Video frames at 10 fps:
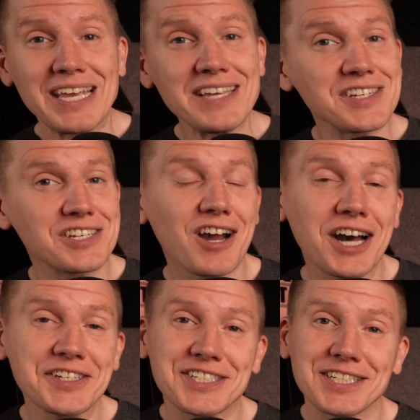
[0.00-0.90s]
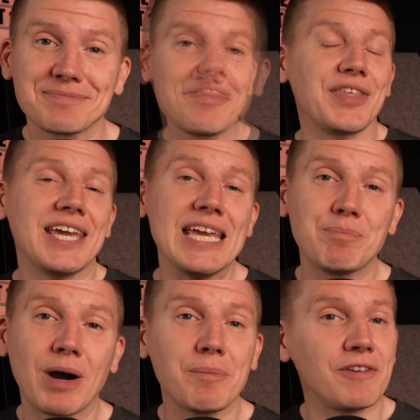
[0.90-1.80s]
isn't constant. The heat
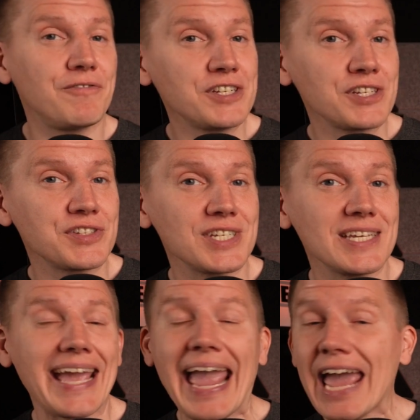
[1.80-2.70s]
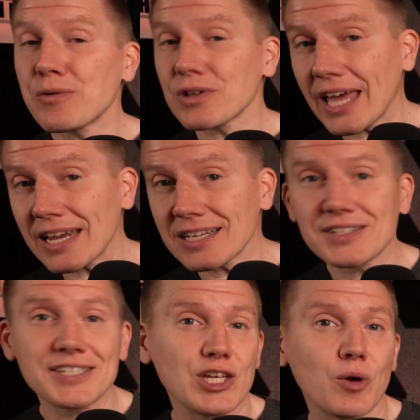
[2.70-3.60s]
pump efficiency and related
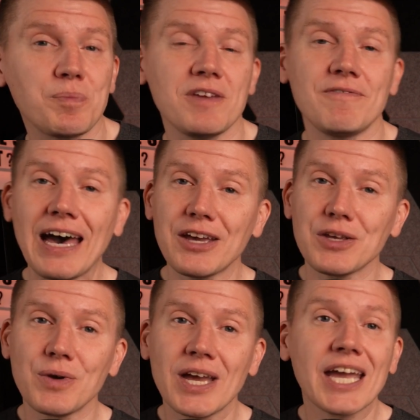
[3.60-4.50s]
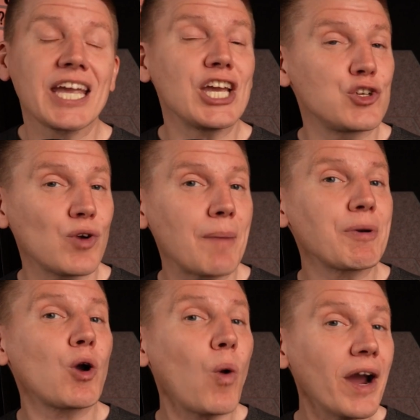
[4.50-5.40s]
COP value can
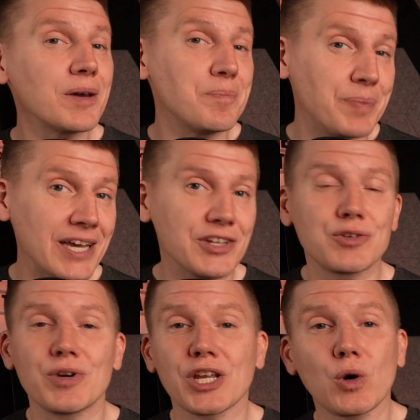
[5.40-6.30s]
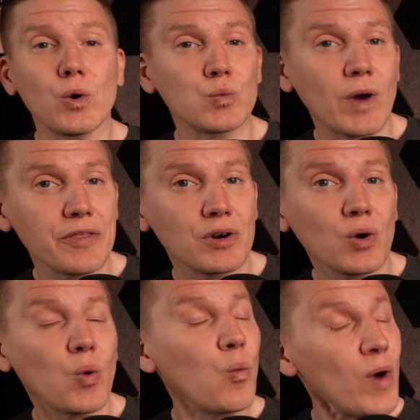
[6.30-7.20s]
drop quite a bit during cold weather
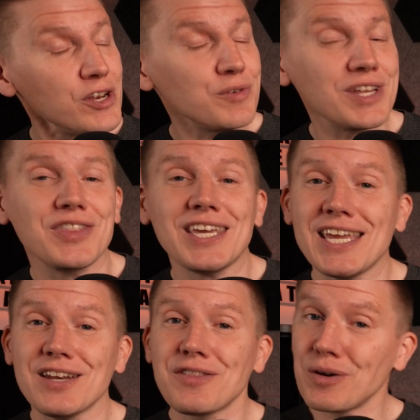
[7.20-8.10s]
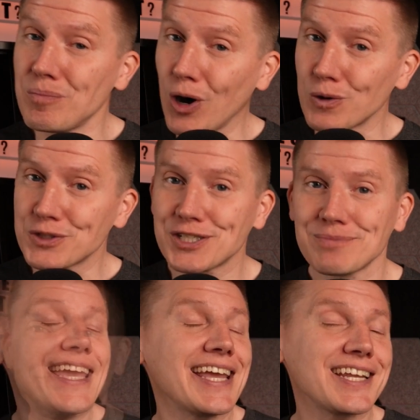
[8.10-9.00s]
when you need the heat the most.
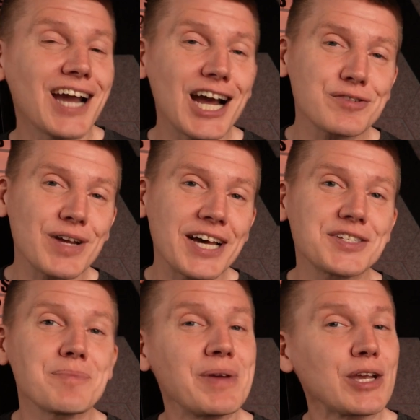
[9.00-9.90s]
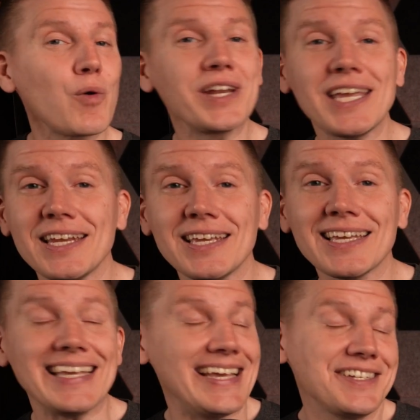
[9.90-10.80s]
In contrast, Bitcoin
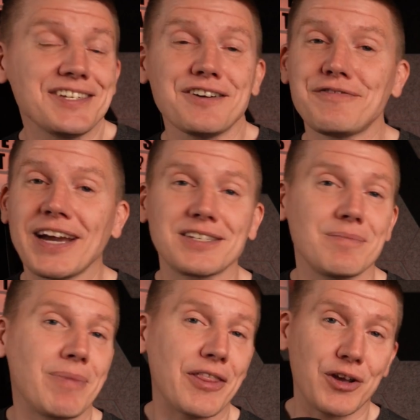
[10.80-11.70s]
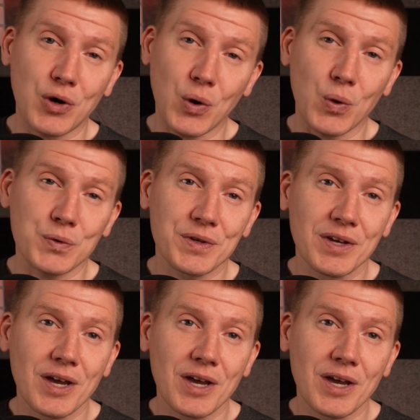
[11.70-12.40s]
heating isn't affected by the cold.